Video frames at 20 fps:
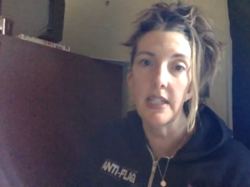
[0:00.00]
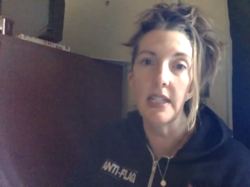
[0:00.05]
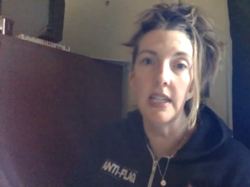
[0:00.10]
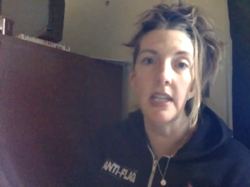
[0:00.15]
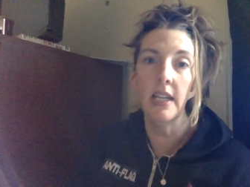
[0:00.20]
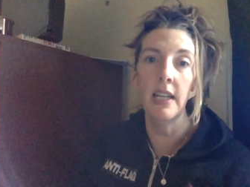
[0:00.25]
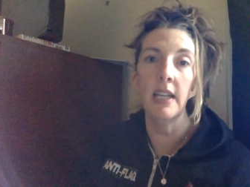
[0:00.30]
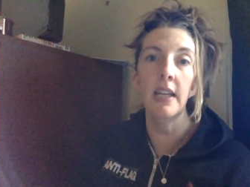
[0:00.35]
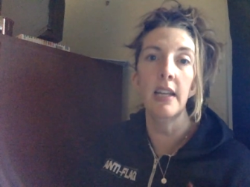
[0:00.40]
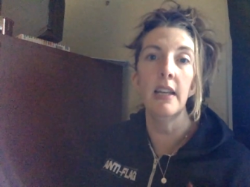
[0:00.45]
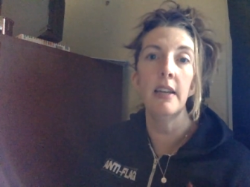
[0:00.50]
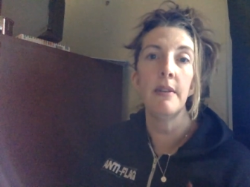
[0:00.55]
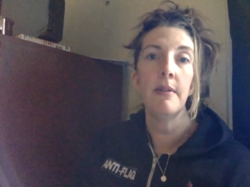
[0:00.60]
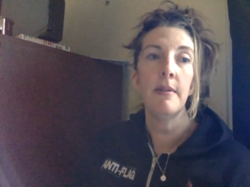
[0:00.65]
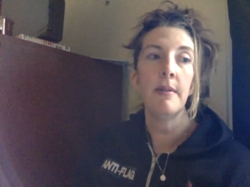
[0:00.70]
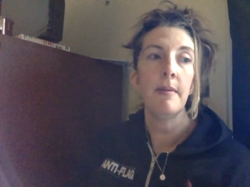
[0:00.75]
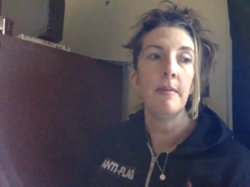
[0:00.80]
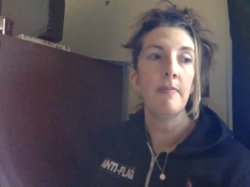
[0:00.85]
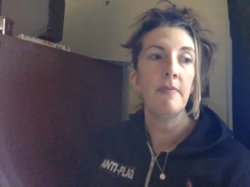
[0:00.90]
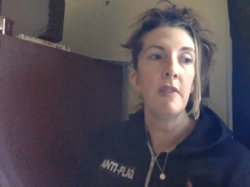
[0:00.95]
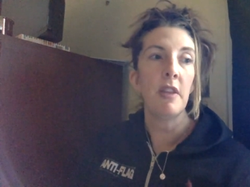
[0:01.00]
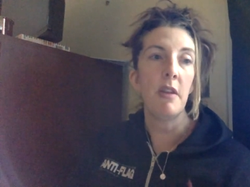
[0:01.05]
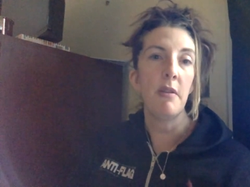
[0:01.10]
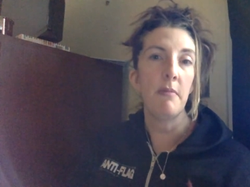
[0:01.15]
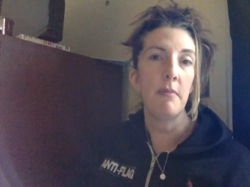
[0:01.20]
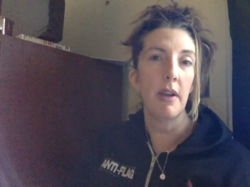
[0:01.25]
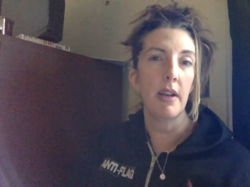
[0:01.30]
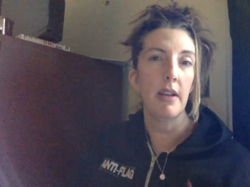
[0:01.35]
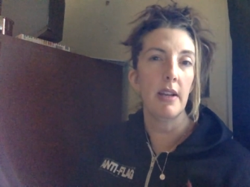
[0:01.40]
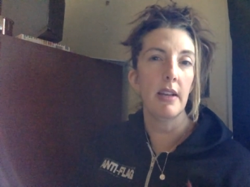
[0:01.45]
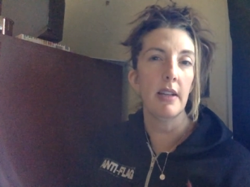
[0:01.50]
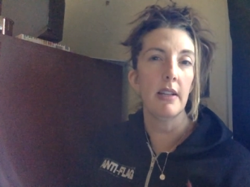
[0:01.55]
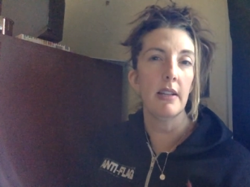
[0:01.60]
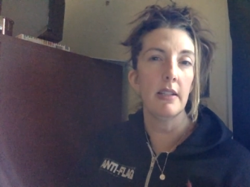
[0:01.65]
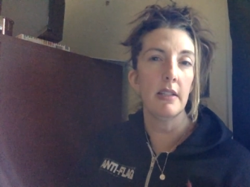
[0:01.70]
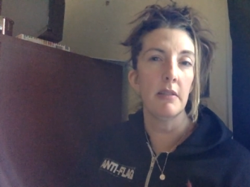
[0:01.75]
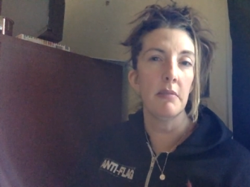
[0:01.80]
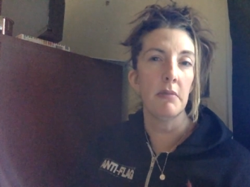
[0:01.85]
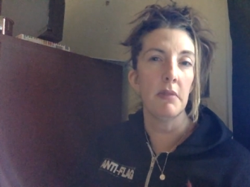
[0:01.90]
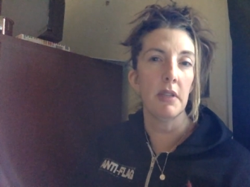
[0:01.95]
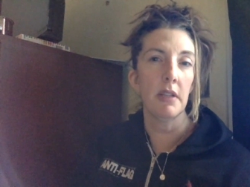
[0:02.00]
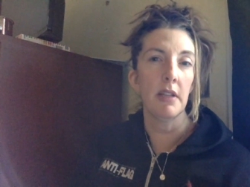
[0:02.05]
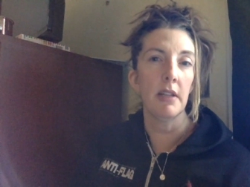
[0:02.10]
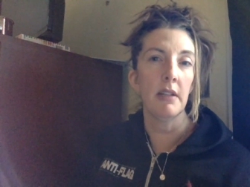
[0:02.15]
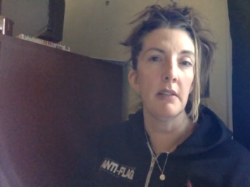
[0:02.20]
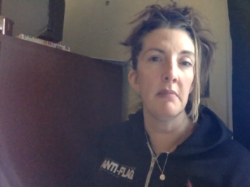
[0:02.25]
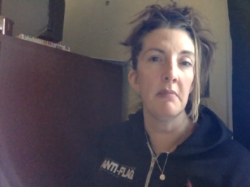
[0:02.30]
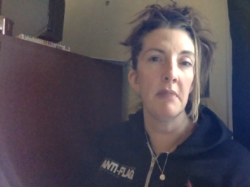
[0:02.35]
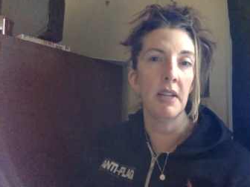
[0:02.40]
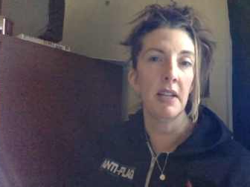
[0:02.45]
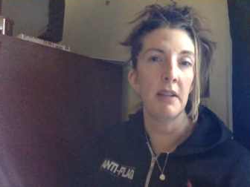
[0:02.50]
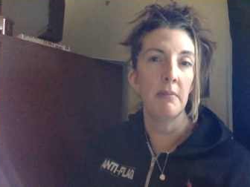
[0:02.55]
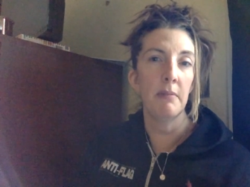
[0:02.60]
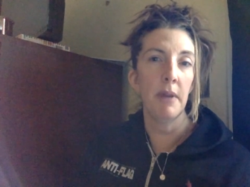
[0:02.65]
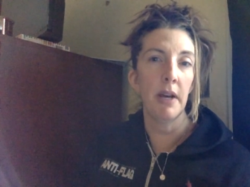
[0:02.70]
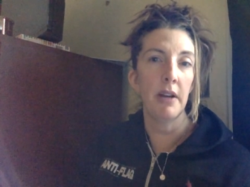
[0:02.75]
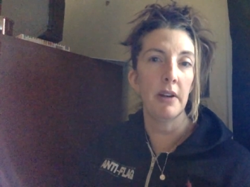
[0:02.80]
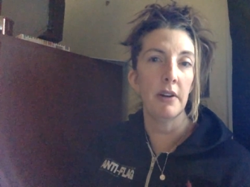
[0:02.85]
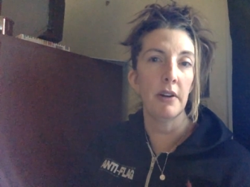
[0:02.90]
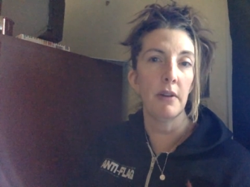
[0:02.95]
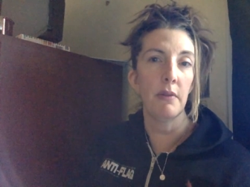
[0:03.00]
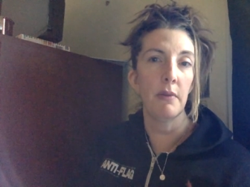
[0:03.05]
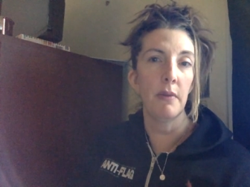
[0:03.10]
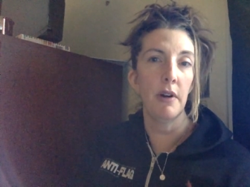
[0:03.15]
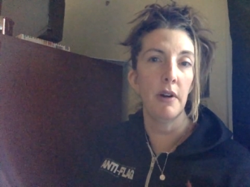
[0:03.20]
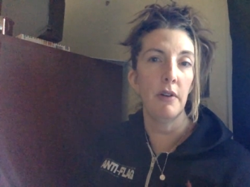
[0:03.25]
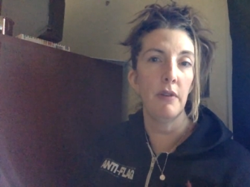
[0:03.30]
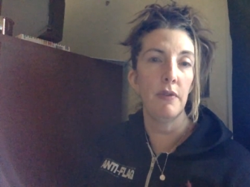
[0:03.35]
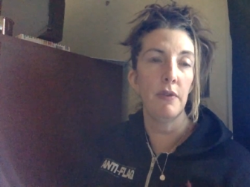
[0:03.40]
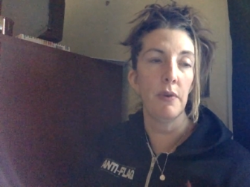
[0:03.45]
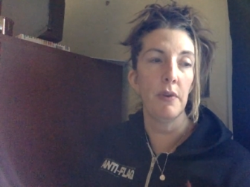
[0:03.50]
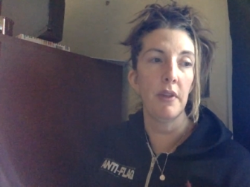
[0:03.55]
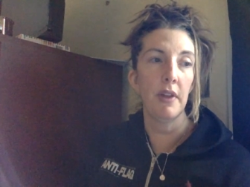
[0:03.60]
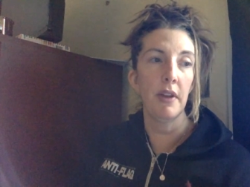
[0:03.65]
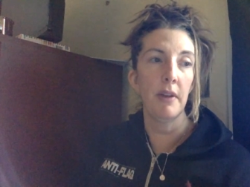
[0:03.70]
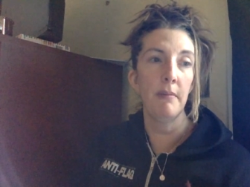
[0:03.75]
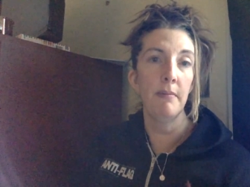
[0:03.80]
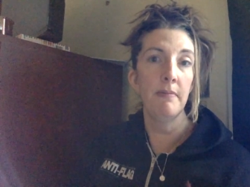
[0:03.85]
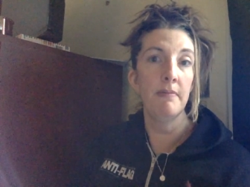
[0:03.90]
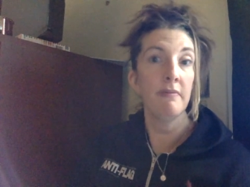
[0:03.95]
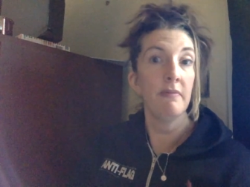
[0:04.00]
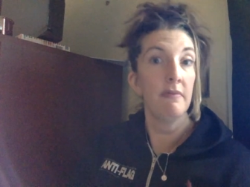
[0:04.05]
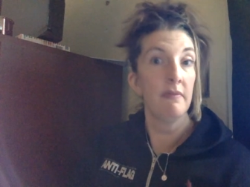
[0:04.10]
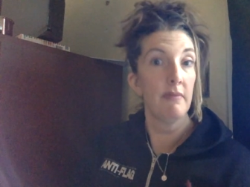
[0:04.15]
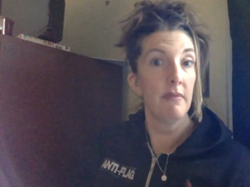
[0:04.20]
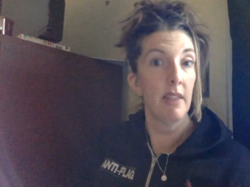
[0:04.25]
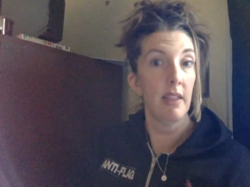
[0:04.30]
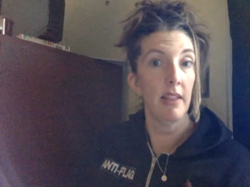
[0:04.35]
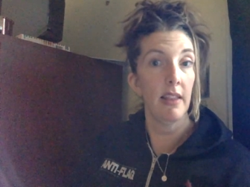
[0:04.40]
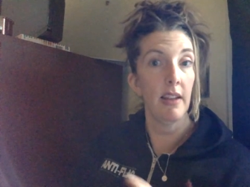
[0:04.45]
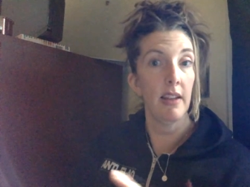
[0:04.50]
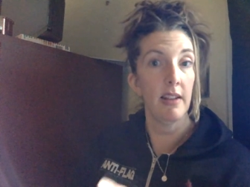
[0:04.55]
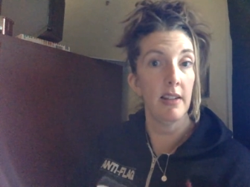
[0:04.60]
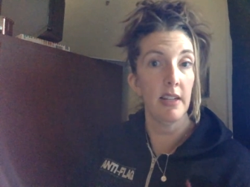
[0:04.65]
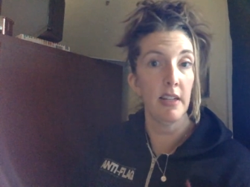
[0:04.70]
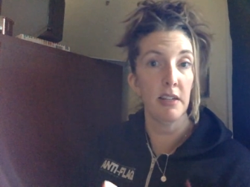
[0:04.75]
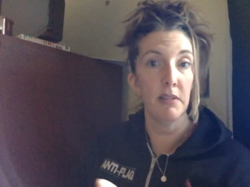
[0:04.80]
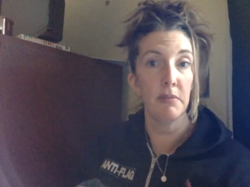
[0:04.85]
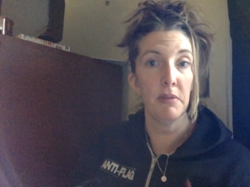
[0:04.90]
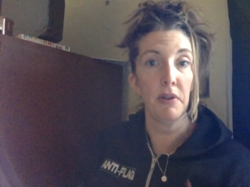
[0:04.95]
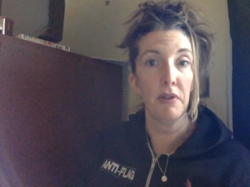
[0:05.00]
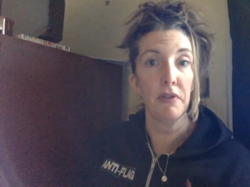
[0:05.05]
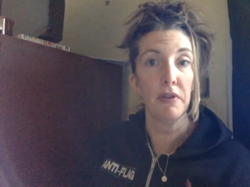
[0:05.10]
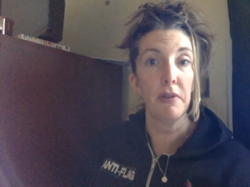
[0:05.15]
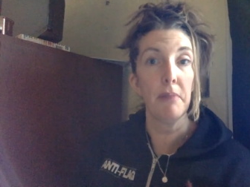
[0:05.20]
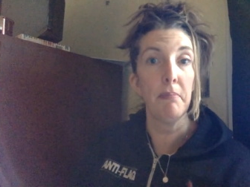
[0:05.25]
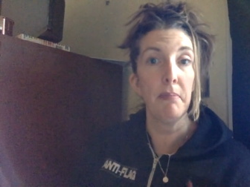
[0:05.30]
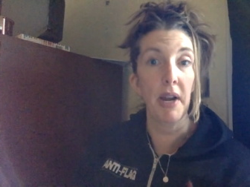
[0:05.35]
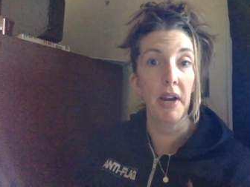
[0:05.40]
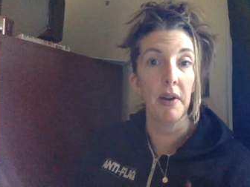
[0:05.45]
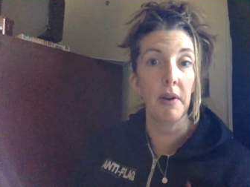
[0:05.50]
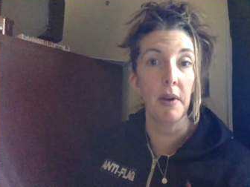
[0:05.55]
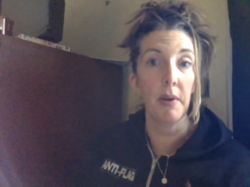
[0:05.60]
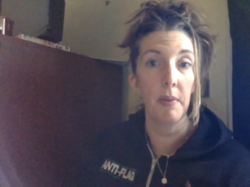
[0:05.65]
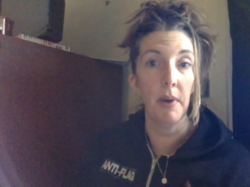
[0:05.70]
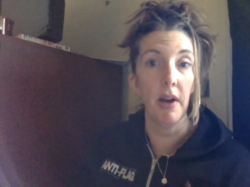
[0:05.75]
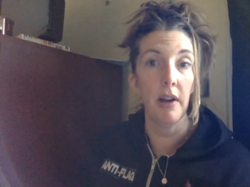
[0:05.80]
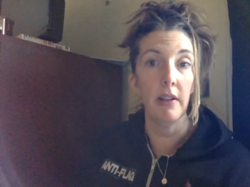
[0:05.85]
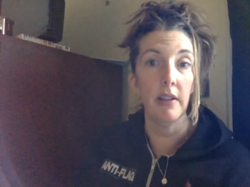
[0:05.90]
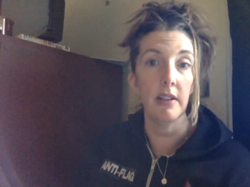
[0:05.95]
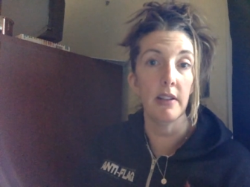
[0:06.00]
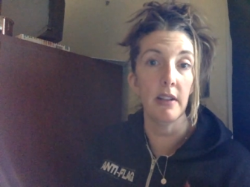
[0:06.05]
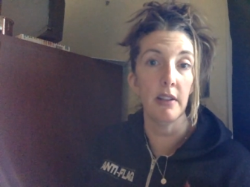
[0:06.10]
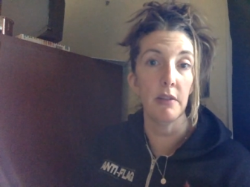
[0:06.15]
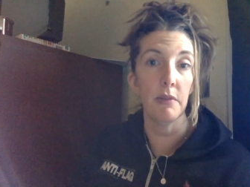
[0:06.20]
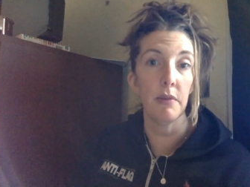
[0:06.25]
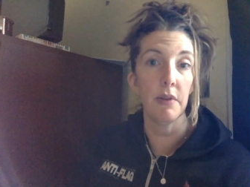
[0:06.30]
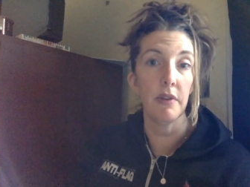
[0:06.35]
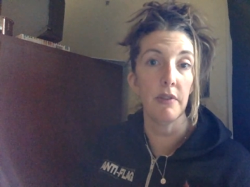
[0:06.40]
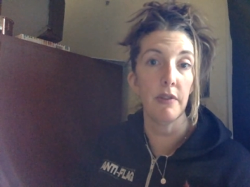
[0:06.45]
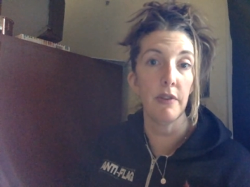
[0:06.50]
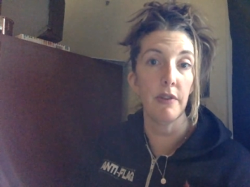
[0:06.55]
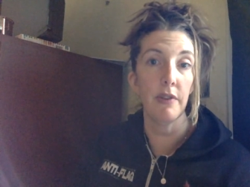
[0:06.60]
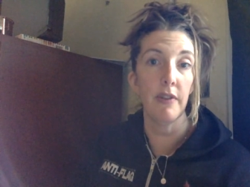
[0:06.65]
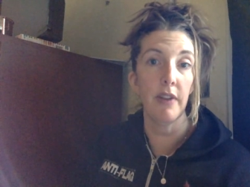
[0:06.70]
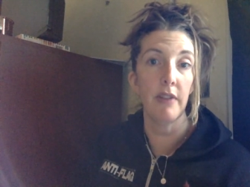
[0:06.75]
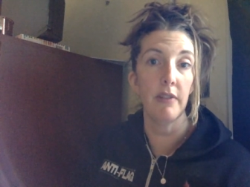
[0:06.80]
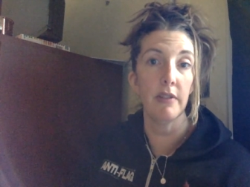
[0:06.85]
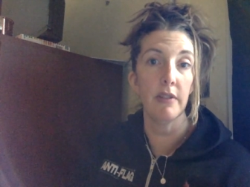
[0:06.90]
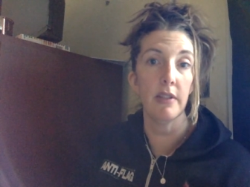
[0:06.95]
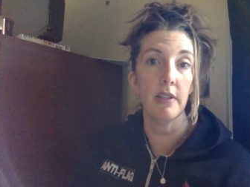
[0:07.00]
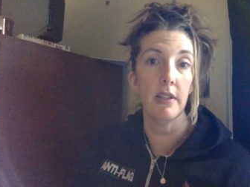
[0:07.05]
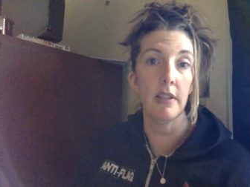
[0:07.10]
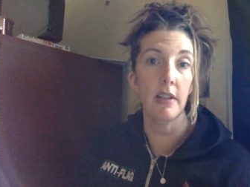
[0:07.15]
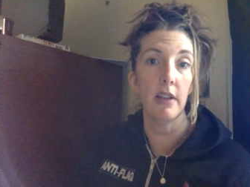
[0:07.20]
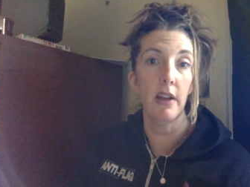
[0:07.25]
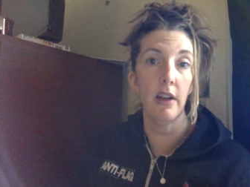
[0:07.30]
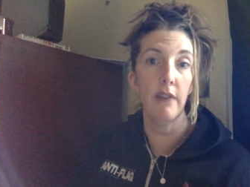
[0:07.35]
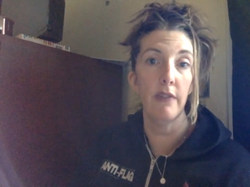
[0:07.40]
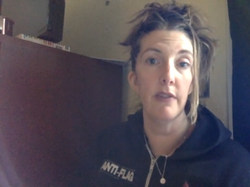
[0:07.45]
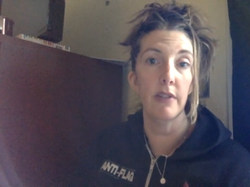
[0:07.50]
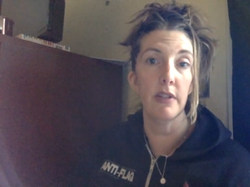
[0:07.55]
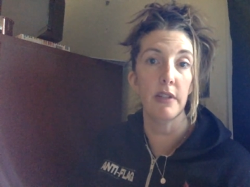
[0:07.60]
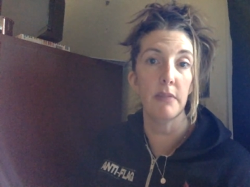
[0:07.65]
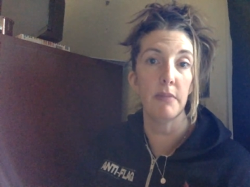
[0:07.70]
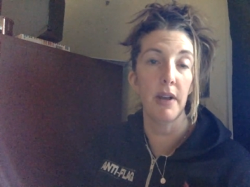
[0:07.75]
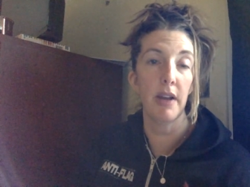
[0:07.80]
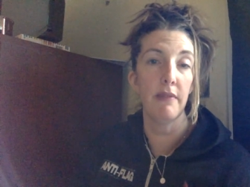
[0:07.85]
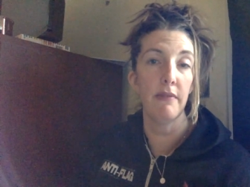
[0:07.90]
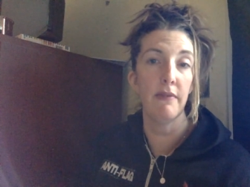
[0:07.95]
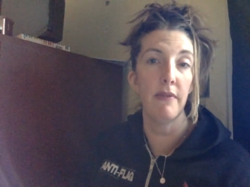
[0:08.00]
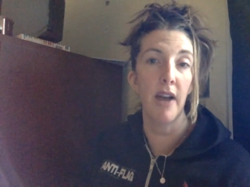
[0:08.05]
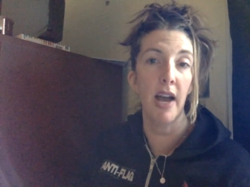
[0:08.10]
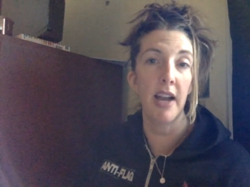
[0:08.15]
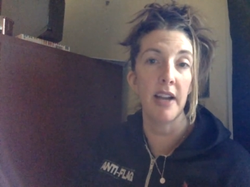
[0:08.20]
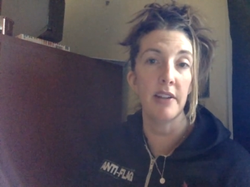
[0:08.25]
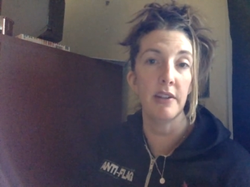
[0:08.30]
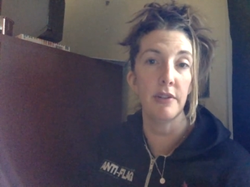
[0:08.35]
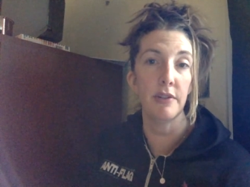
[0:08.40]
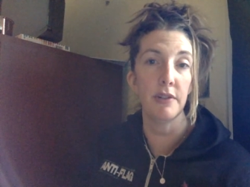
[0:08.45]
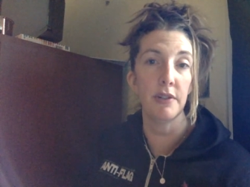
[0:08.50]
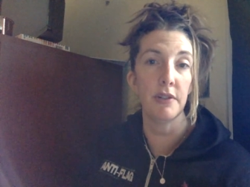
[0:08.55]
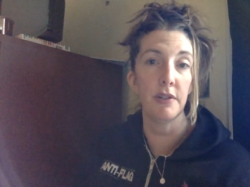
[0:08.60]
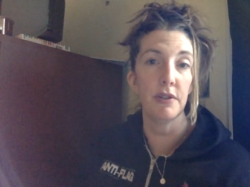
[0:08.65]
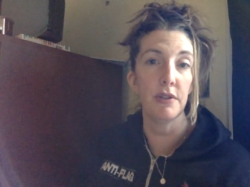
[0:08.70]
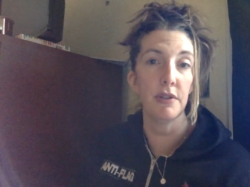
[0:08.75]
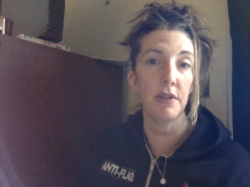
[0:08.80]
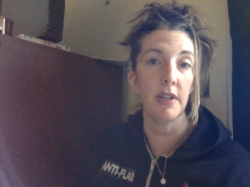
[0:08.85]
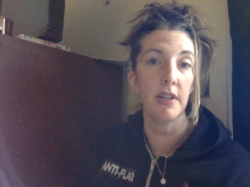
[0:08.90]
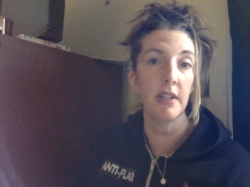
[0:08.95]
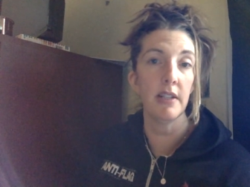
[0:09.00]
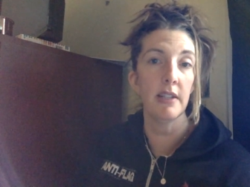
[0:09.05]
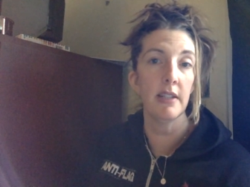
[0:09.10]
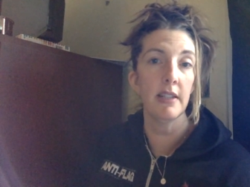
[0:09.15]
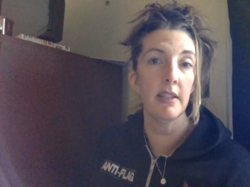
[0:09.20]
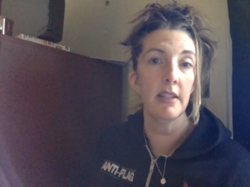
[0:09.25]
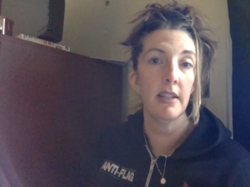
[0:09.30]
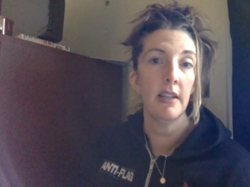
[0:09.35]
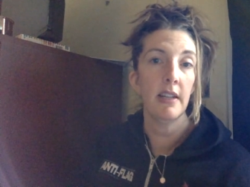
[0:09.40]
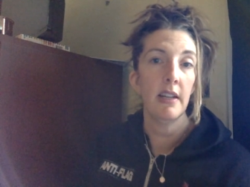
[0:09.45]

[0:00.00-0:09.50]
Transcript: tea, you might get something in better well for them. That takes me over to Berry Well, another one of our favorites at the office by Vital Nutrients.